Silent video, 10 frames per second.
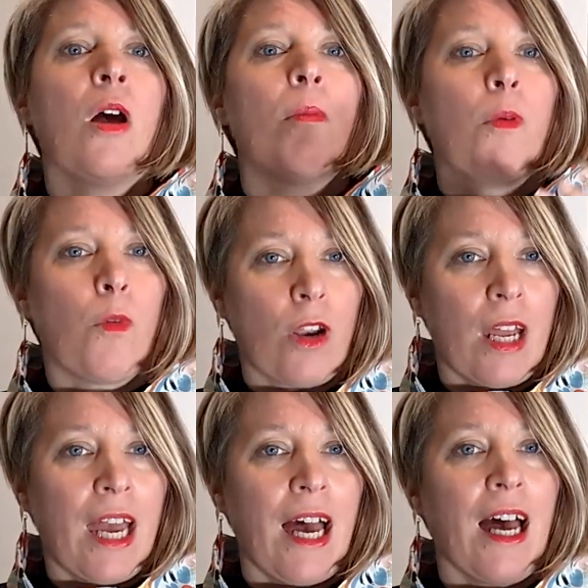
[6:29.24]
but what I
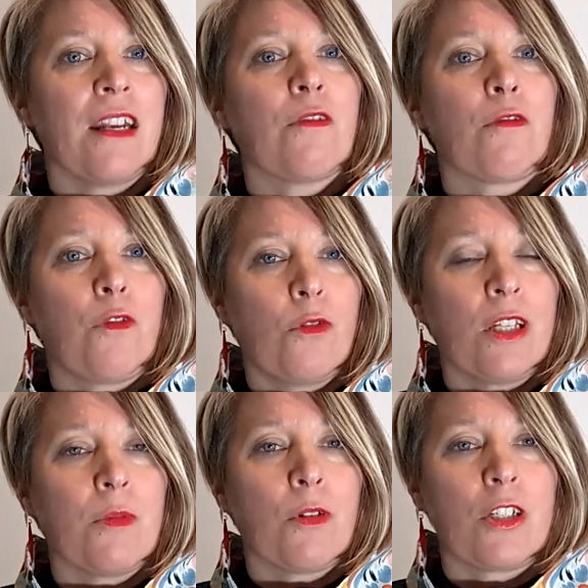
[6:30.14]
had for
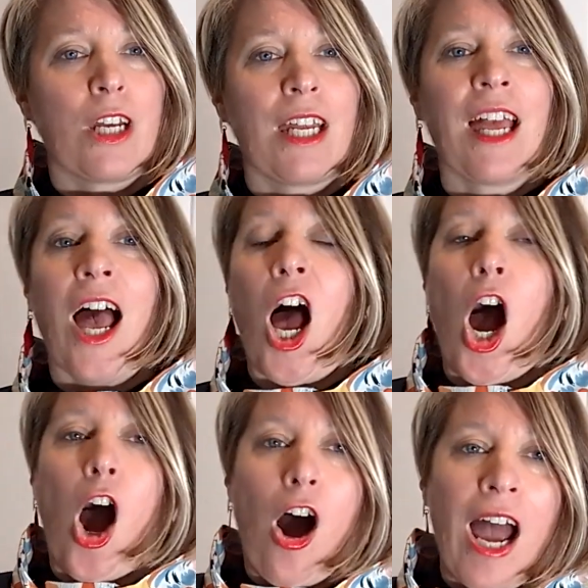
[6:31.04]
this project,
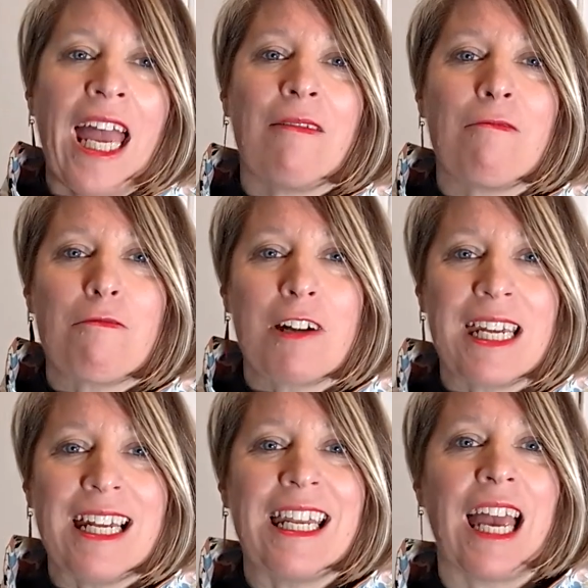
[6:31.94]
I am
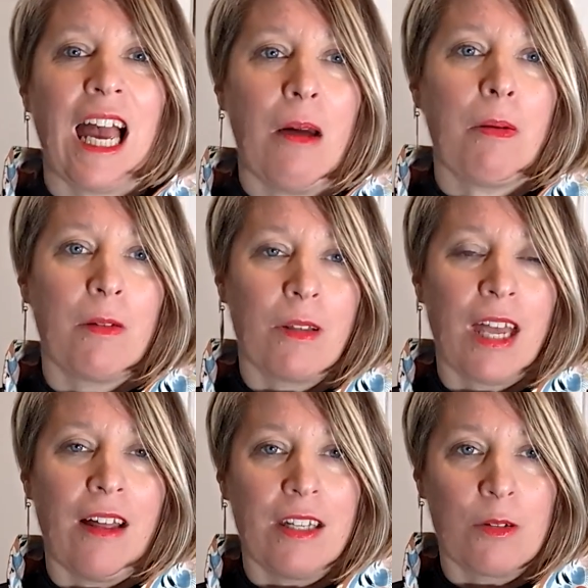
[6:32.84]
really happy with
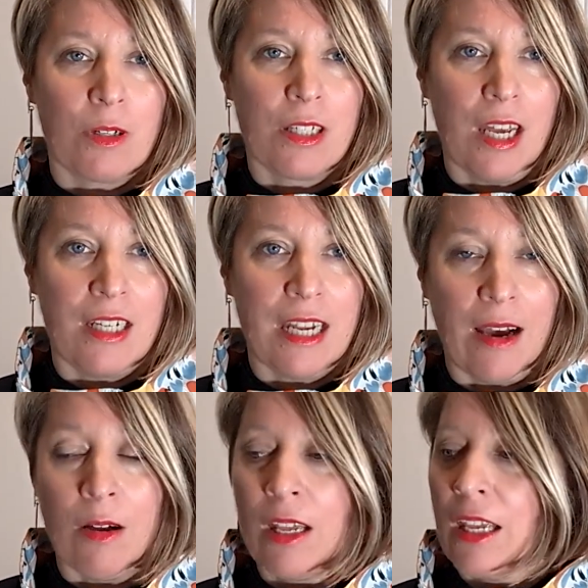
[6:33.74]
how this one turned out.